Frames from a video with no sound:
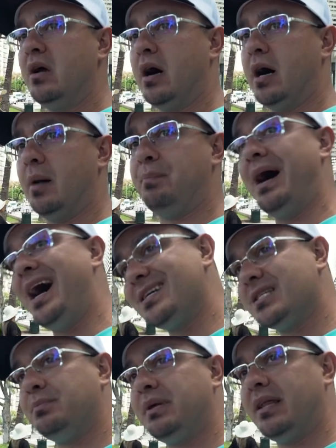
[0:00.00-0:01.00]

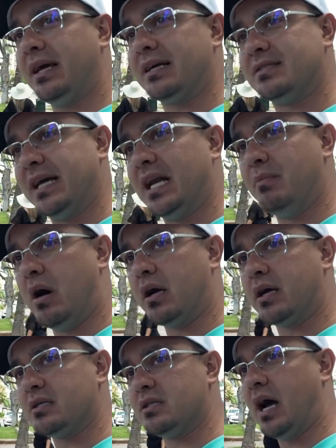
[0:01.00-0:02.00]
possibly like a Santa
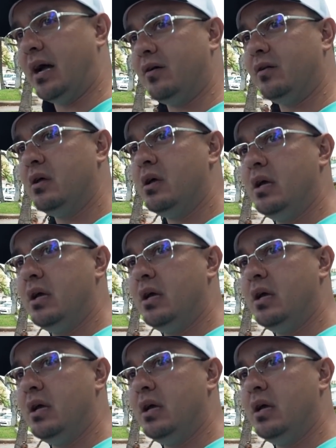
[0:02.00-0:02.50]
Monica style,